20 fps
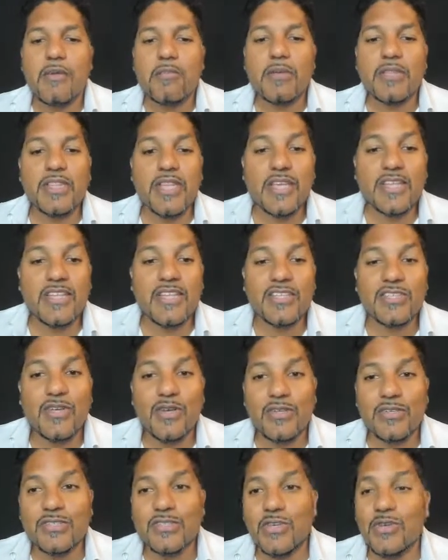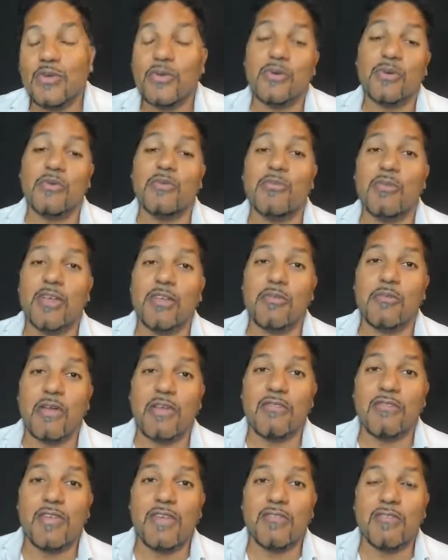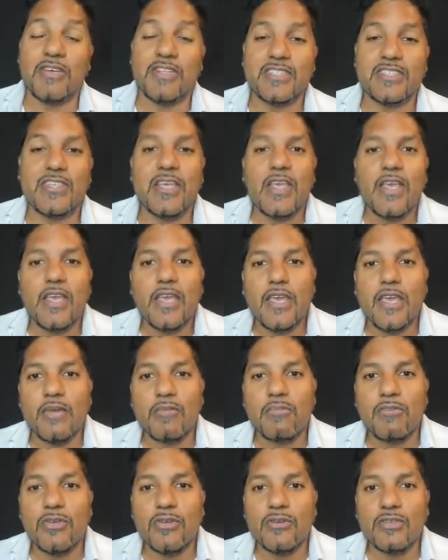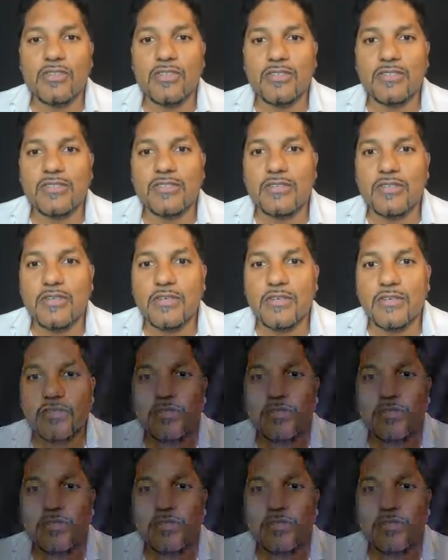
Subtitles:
But then there's also one of my favorites, hypnosis.